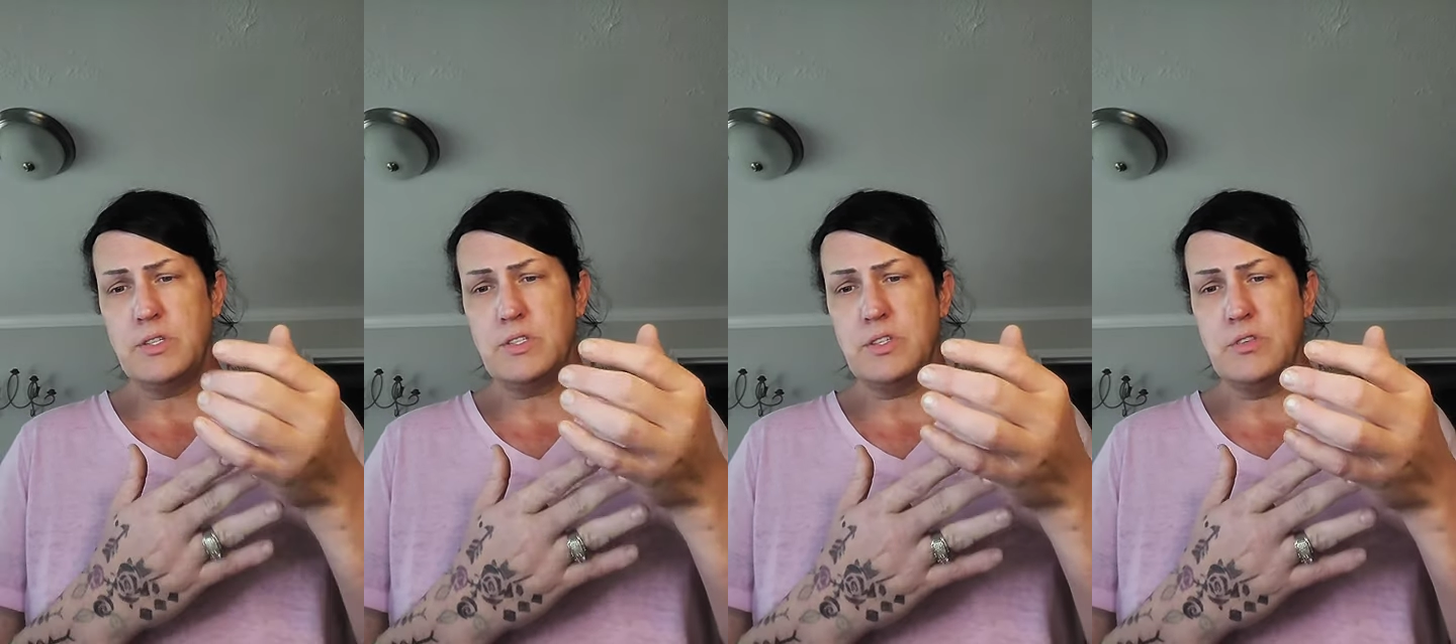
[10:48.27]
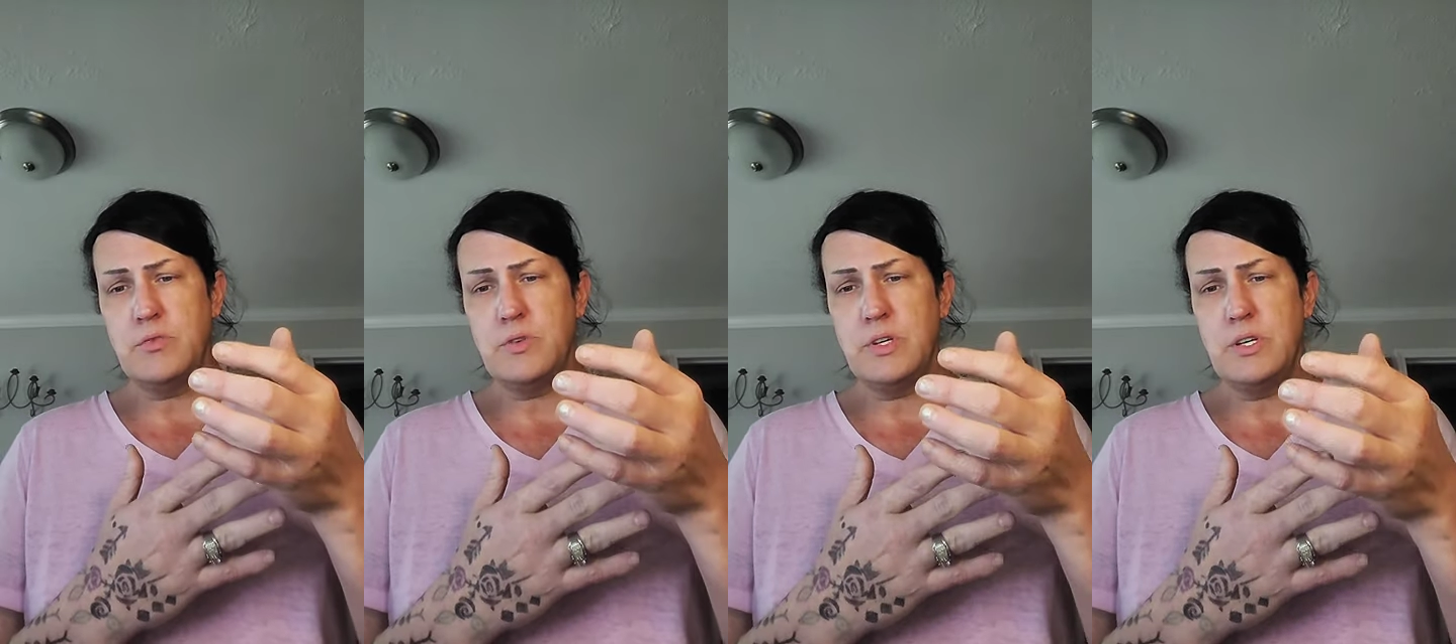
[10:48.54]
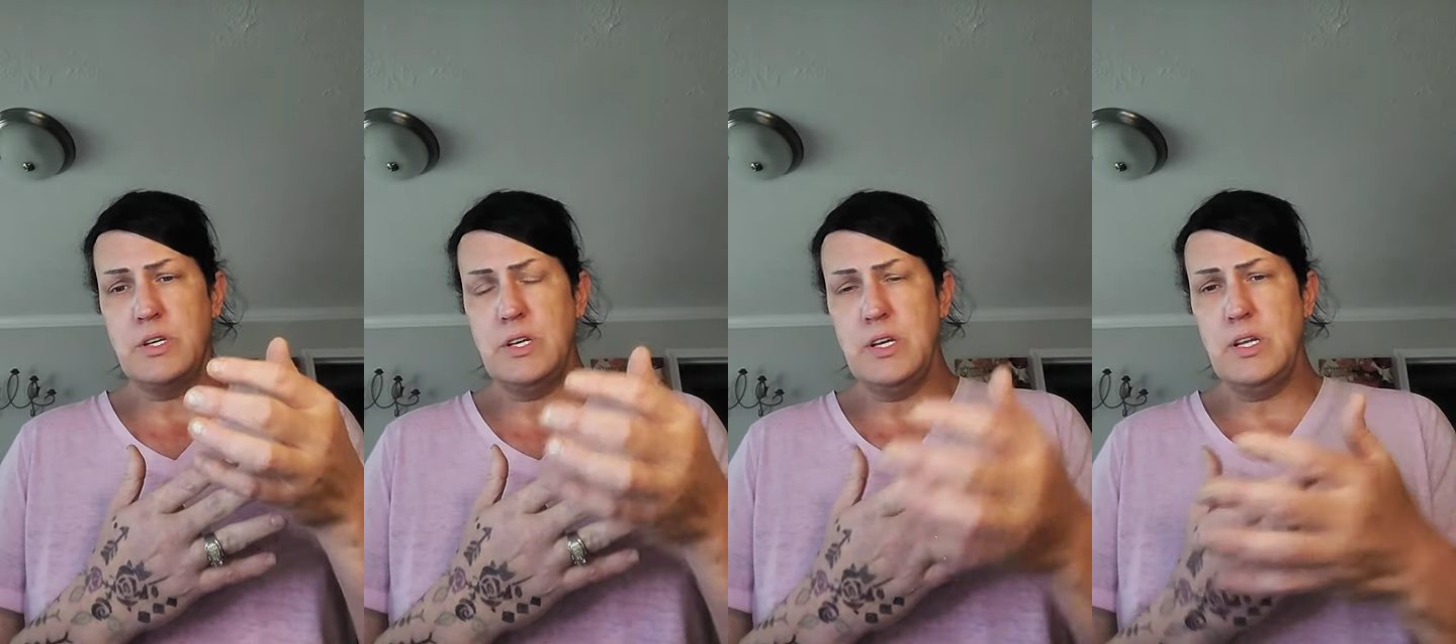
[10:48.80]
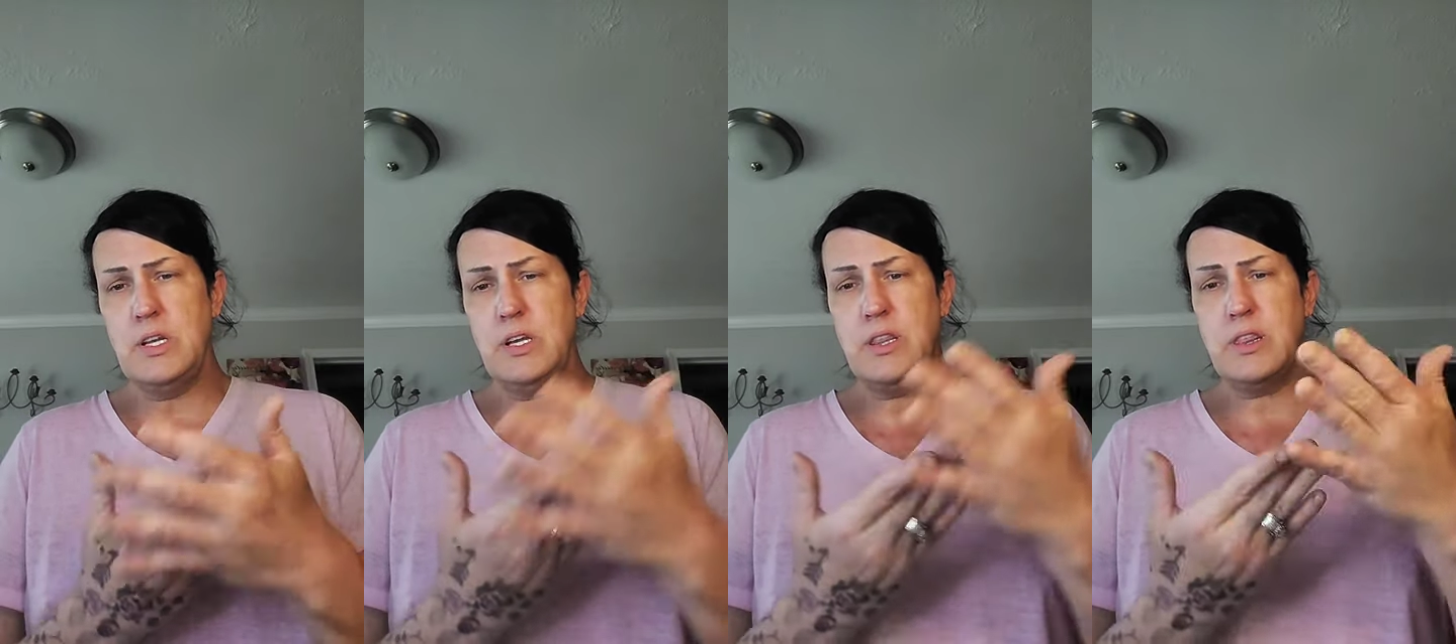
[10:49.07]
to do
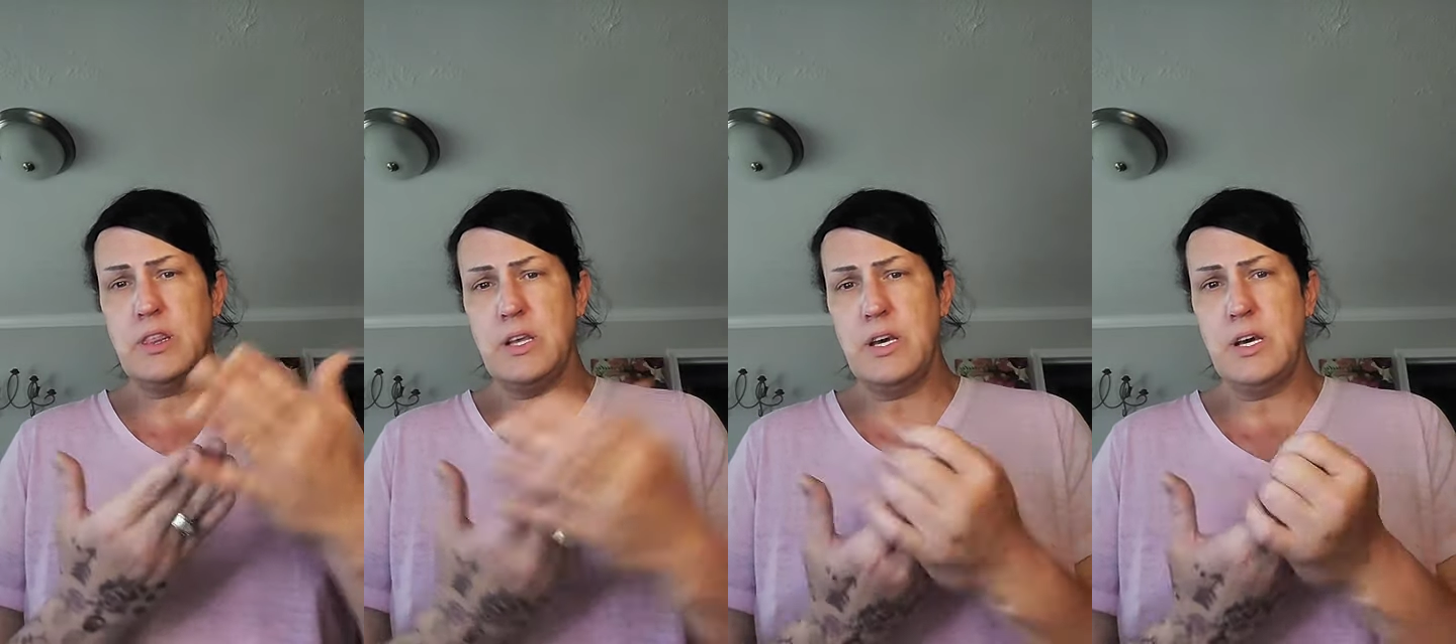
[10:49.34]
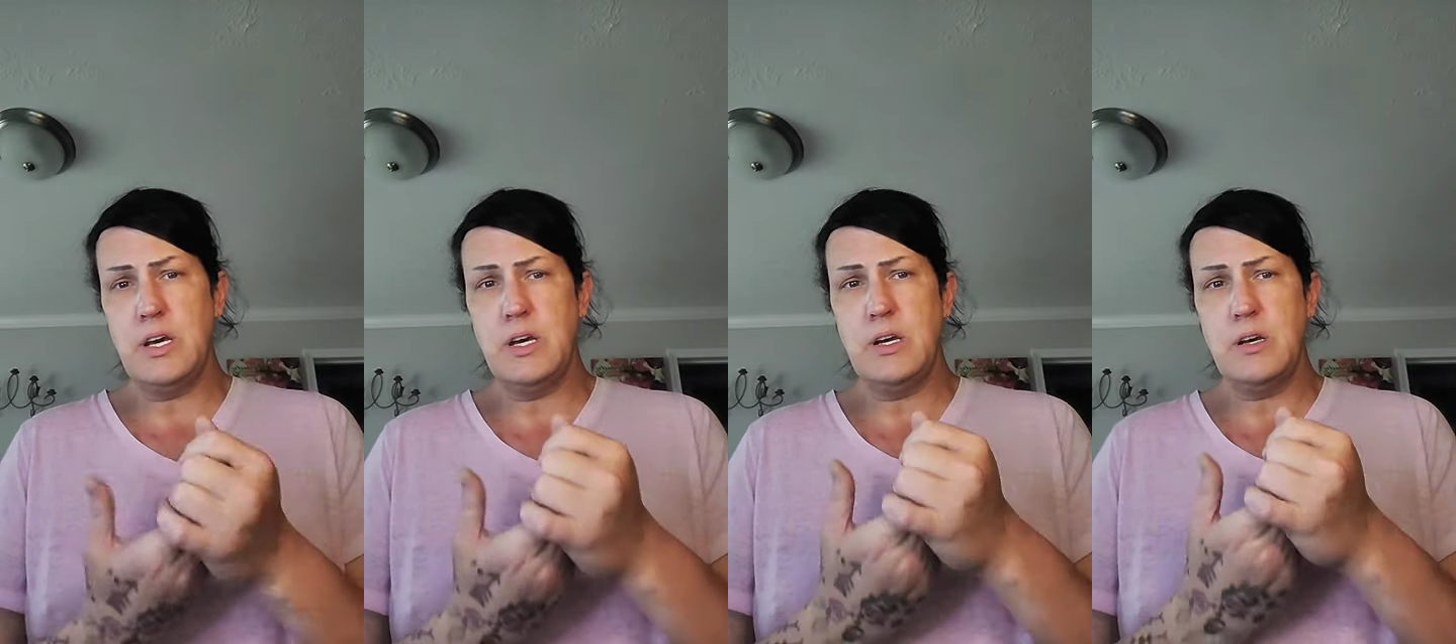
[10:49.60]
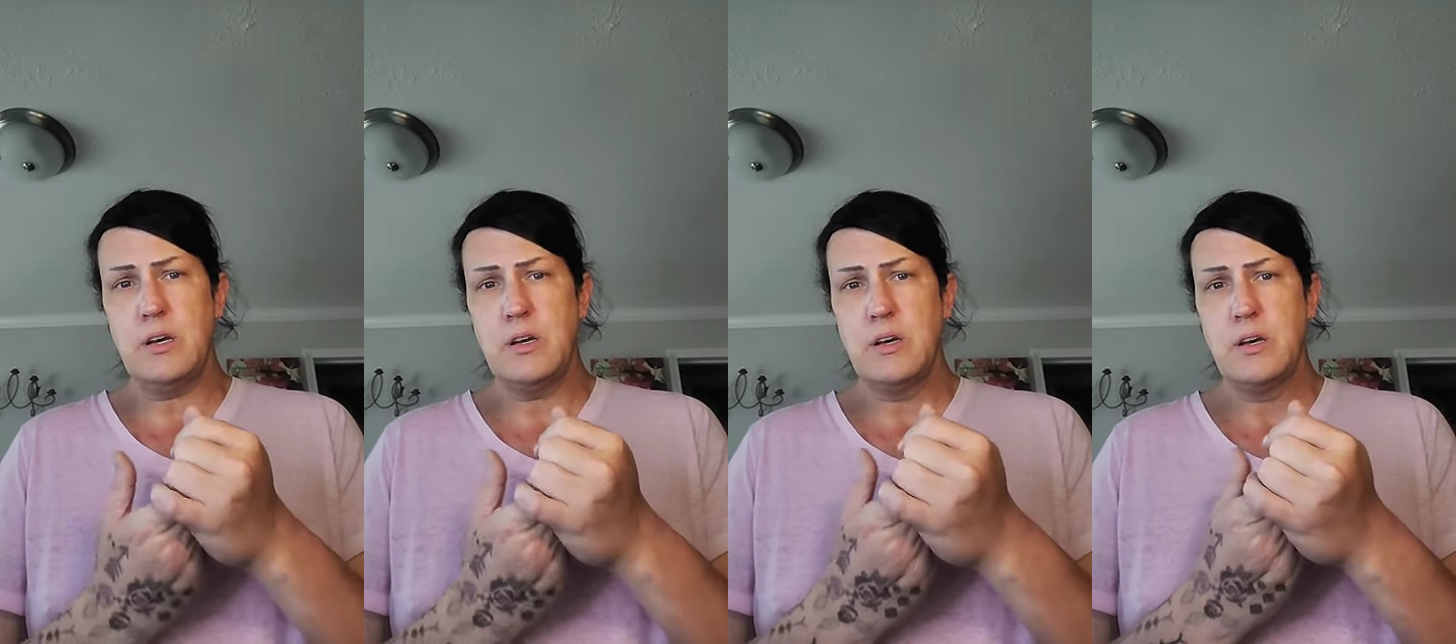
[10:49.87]
anything